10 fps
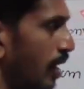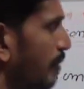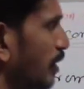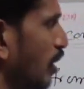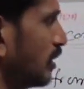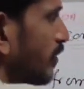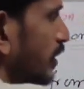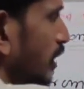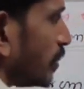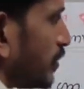Because of
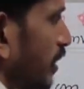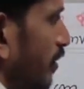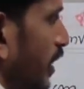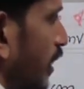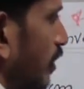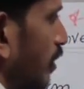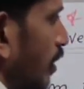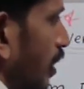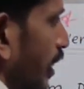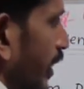this object, we
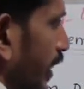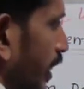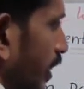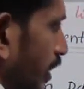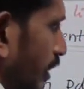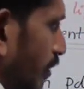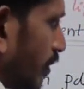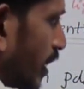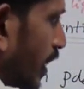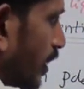are
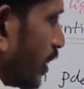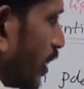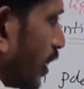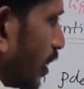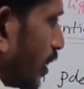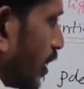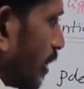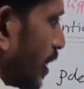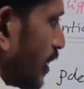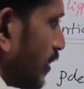getting the
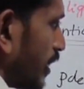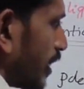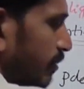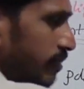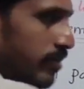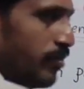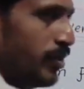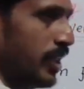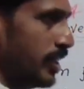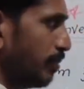image here,
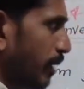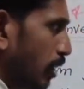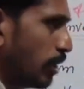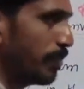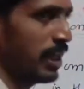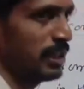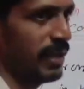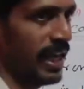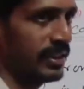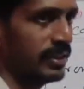which is below the
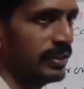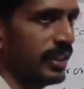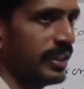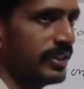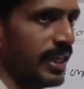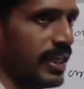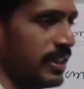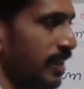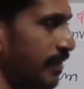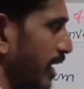principal axis. That is taken as
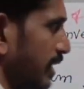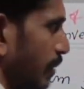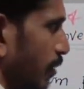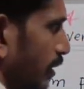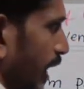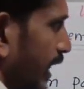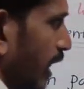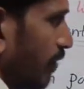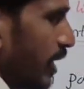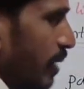a, for example, height
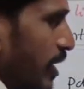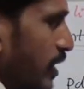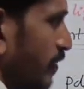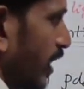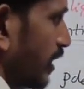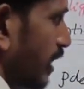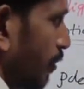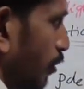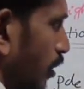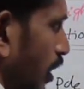of the image is, for
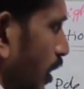example,